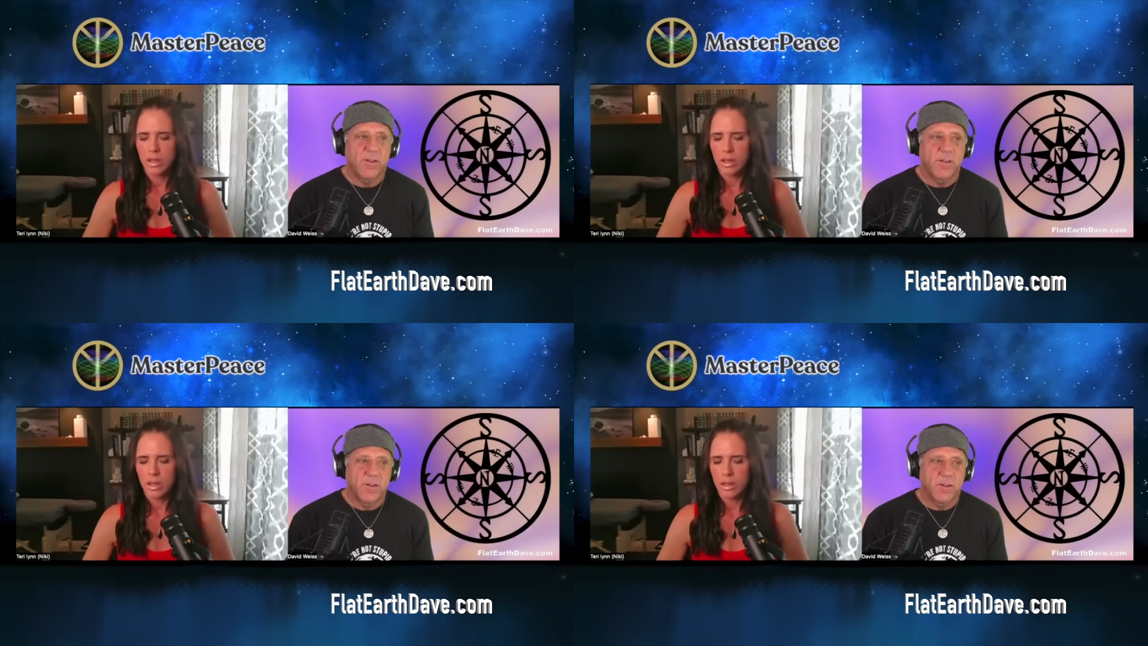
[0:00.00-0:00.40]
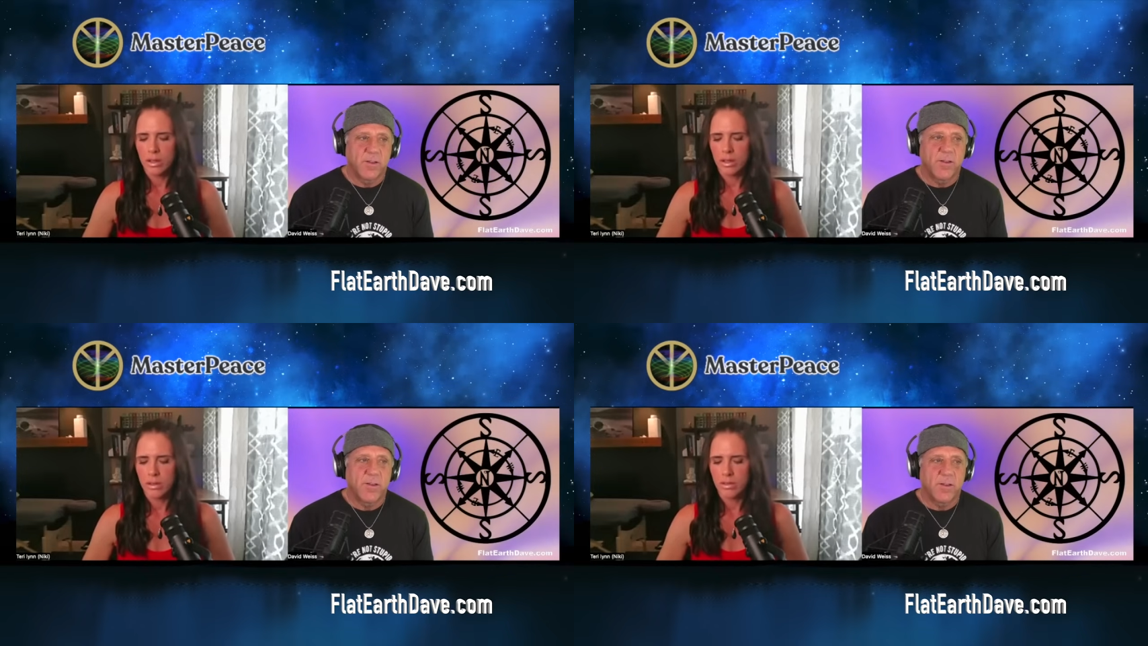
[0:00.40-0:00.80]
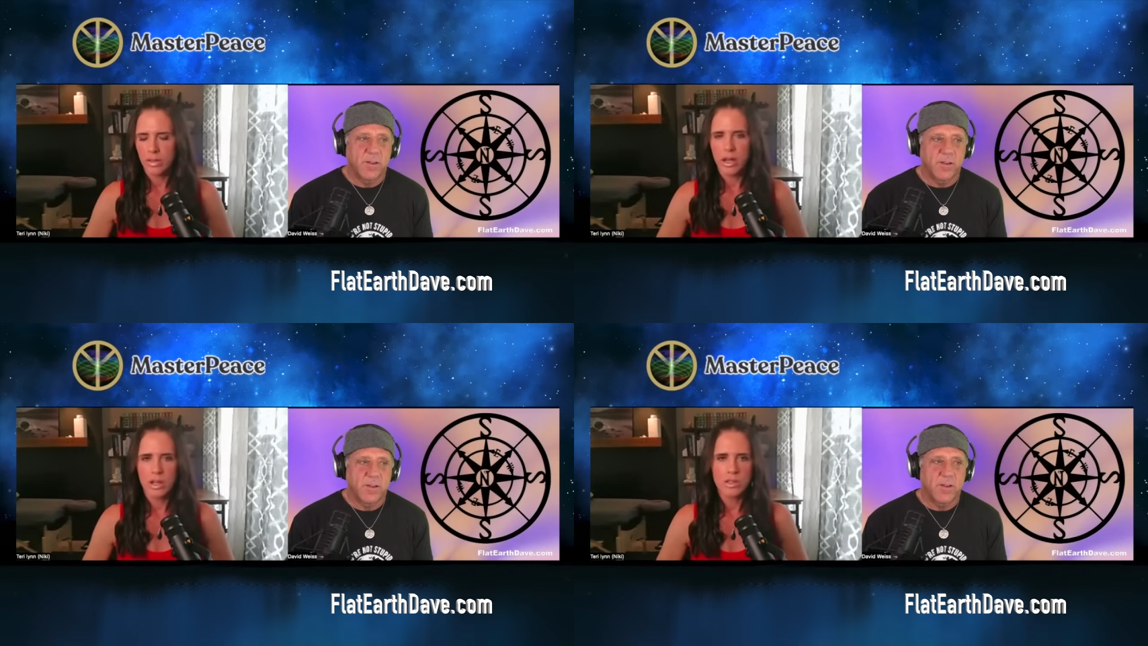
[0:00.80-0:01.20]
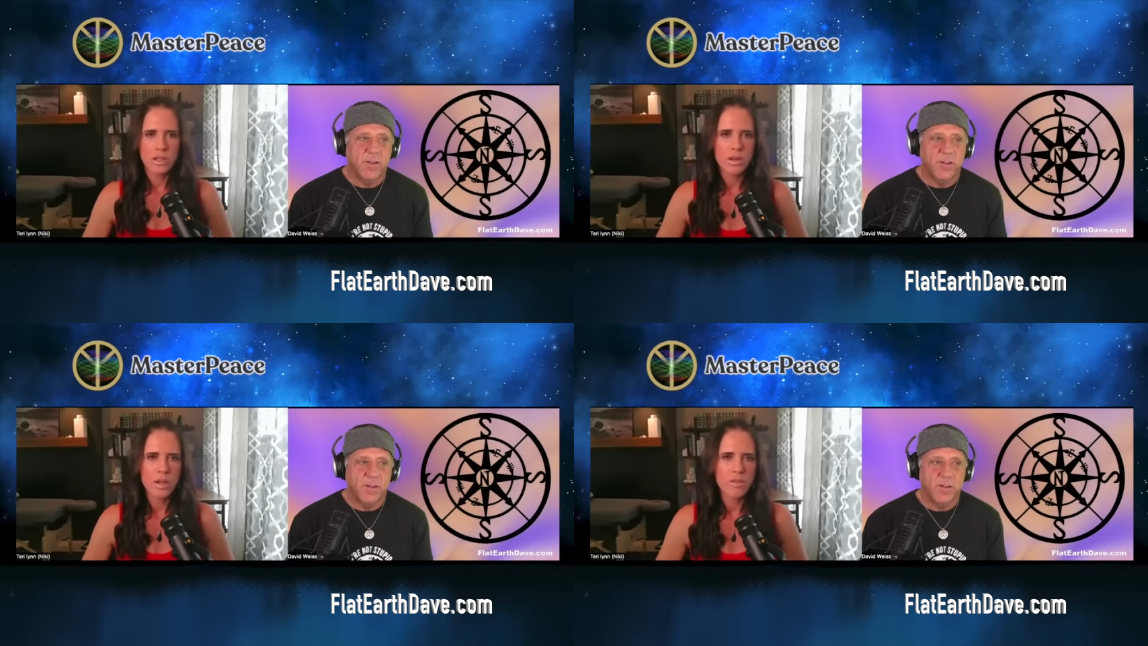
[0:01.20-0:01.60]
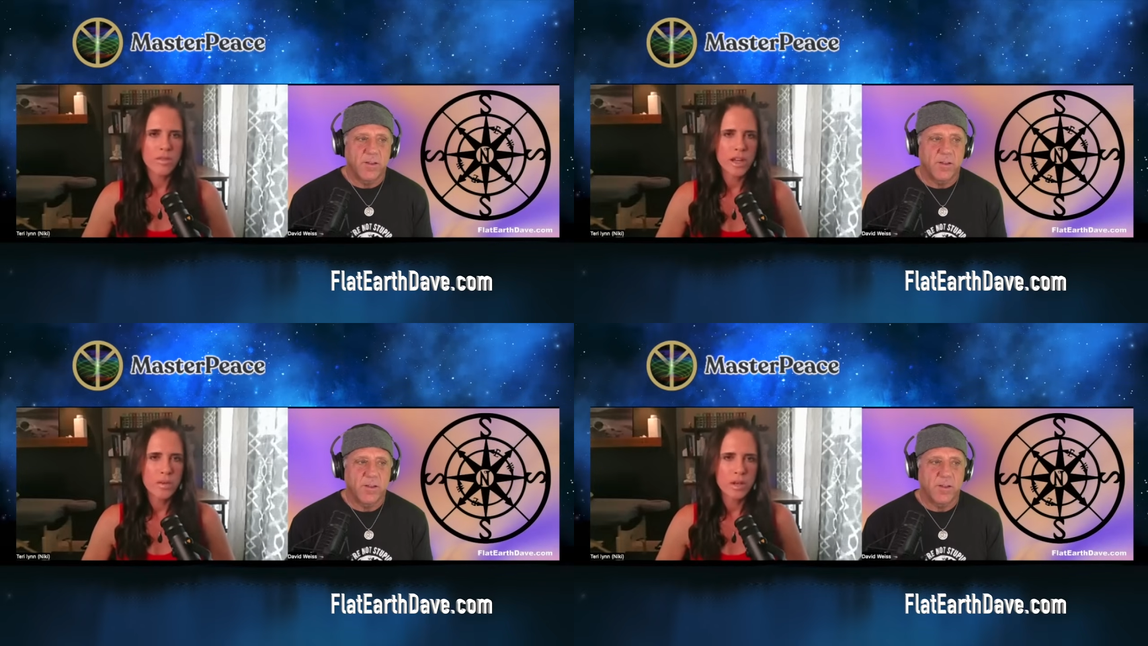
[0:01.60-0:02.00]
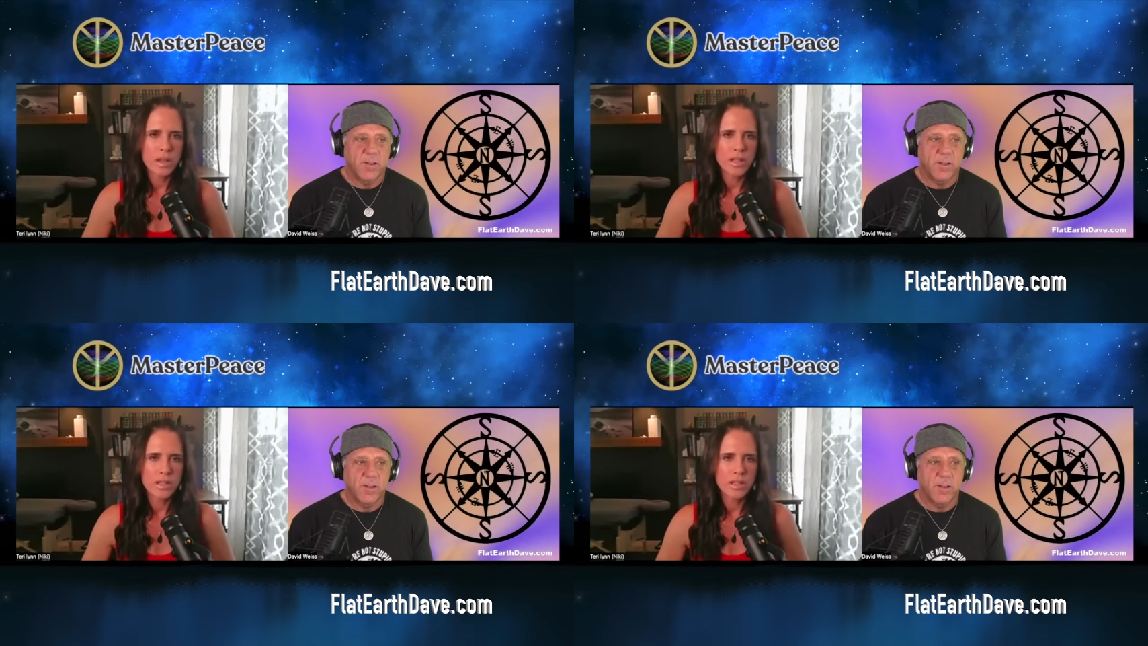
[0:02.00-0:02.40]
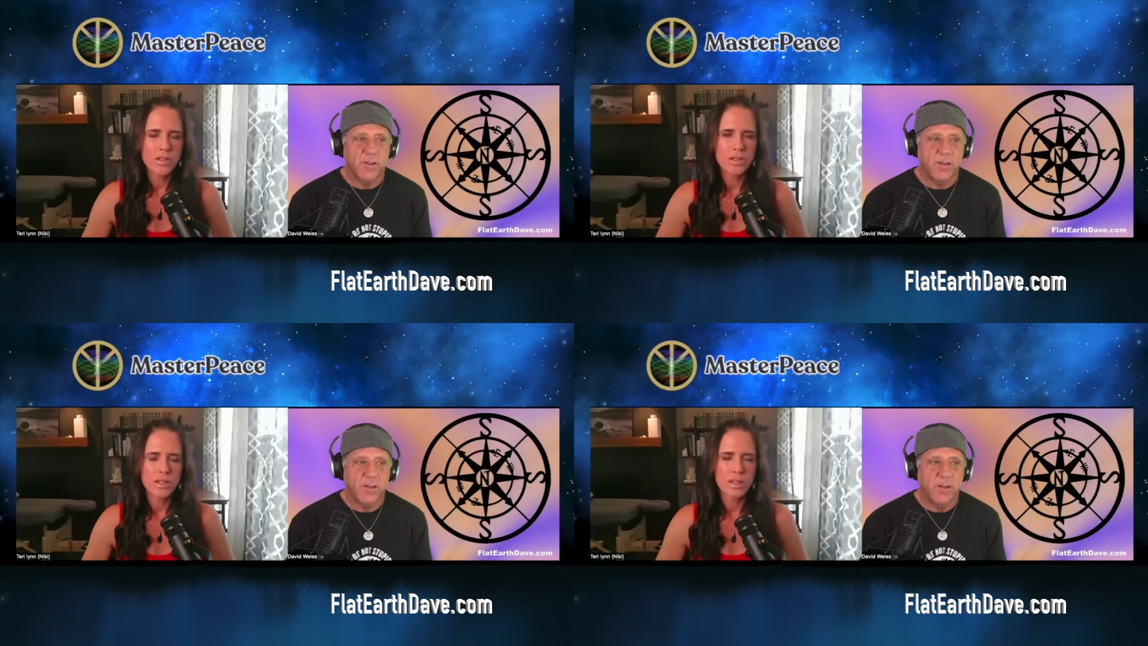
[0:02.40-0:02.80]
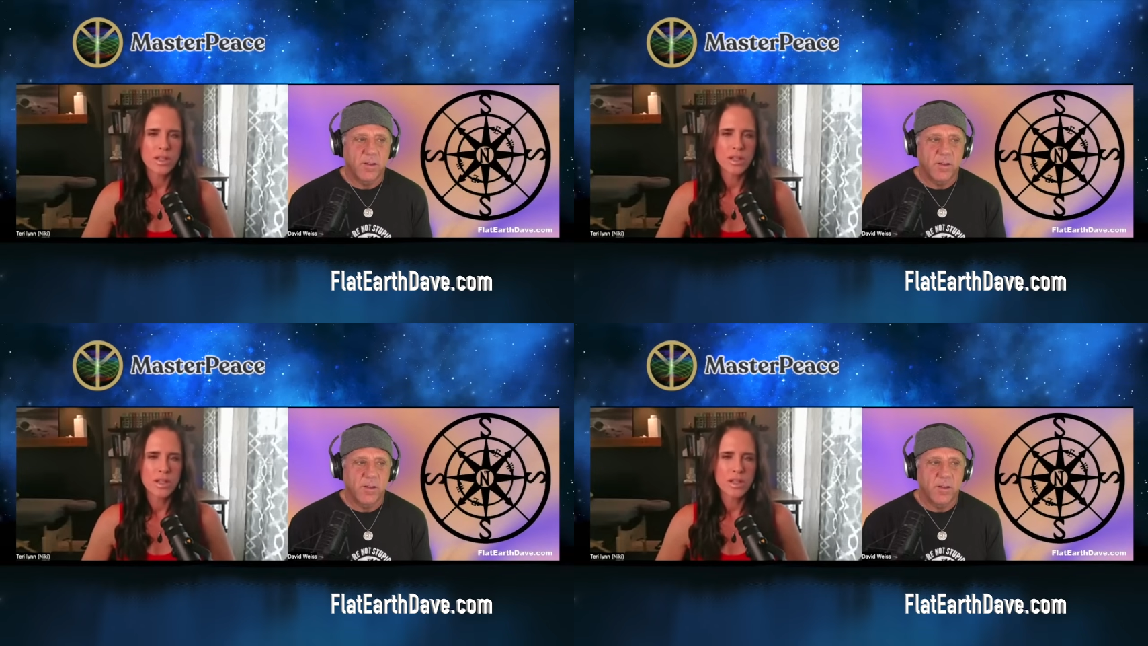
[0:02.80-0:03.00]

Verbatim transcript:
Speaker 1: Uh, And also, if, if anyone is interested